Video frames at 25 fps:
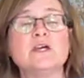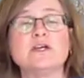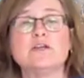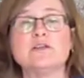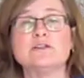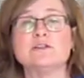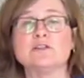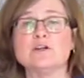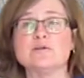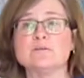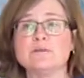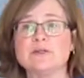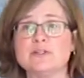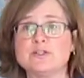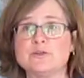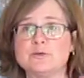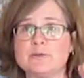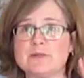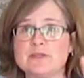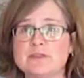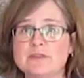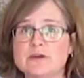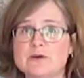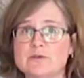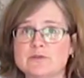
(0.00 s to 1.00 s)
So
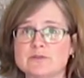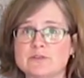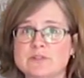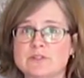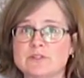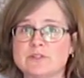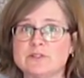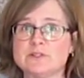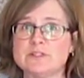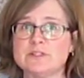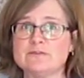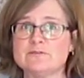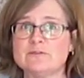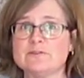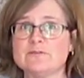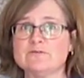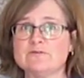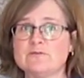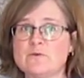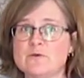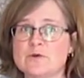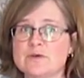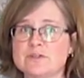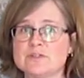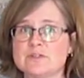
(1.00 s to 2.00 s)
between those two different
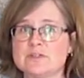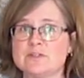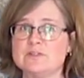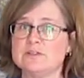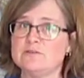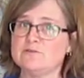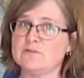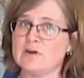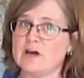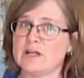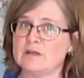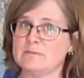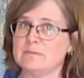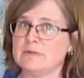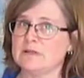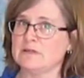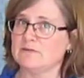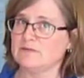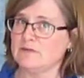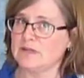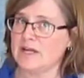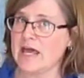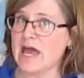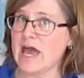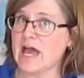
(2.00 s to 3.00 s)
forces, you've got a bit of
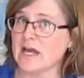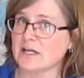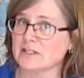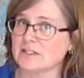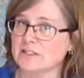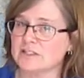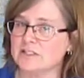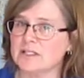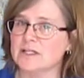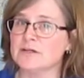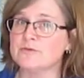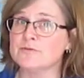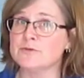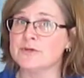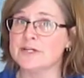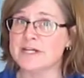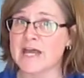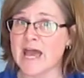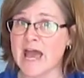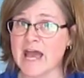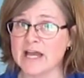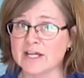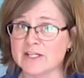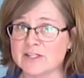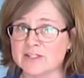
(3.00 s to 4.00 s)
an action and
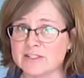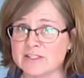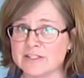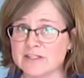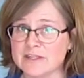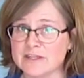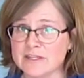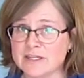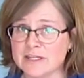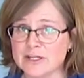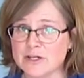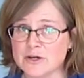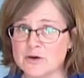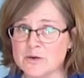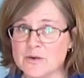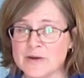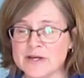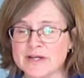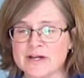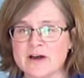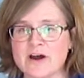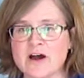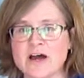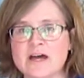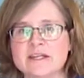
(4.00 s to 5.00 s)
reaction thing
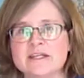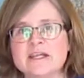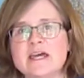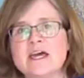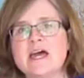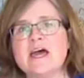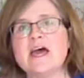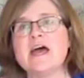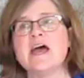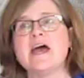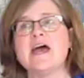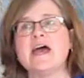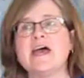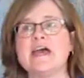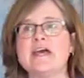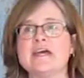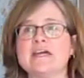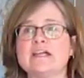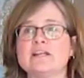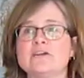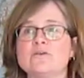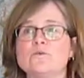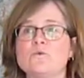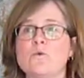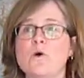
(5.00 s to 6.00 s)
going on.
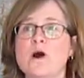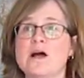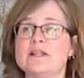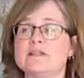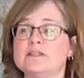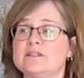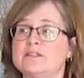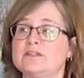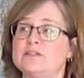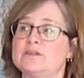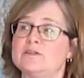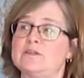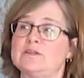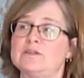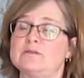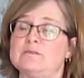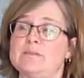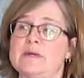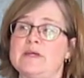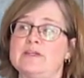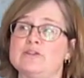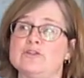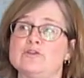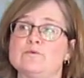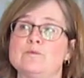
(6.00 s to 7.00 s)
It
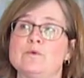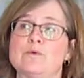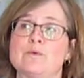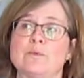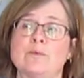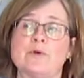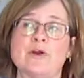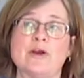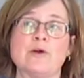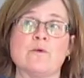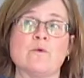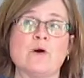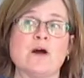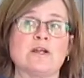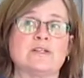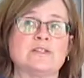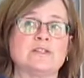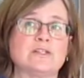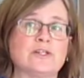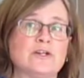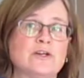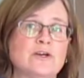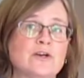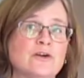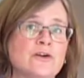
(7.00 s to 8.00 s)
makes your boomerang want to
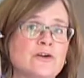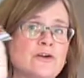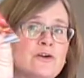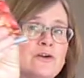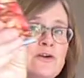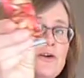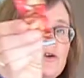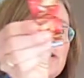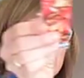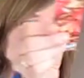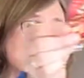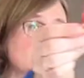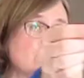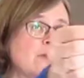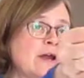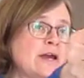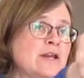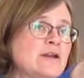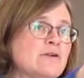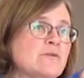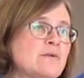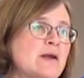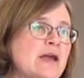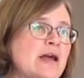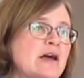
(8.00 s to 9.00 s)
curl right
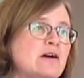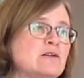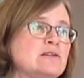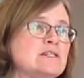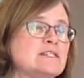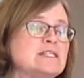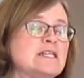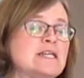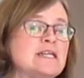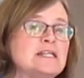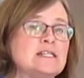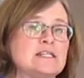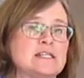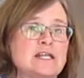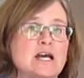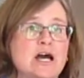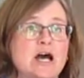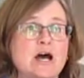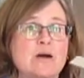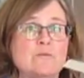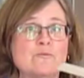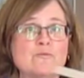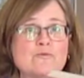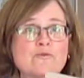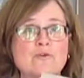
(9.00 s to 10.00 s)
around and
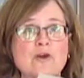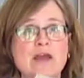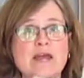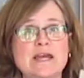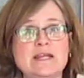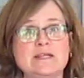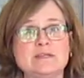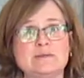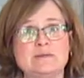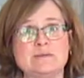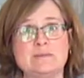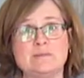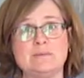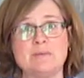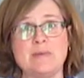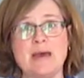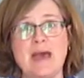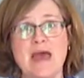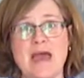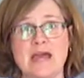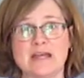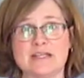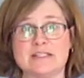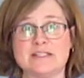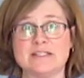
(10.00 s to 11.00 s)
come right
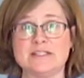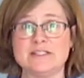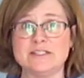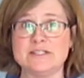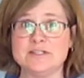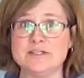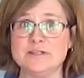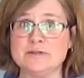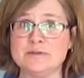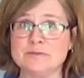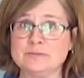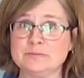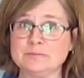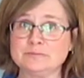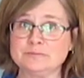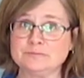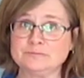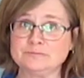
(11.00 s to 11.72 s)
back to you.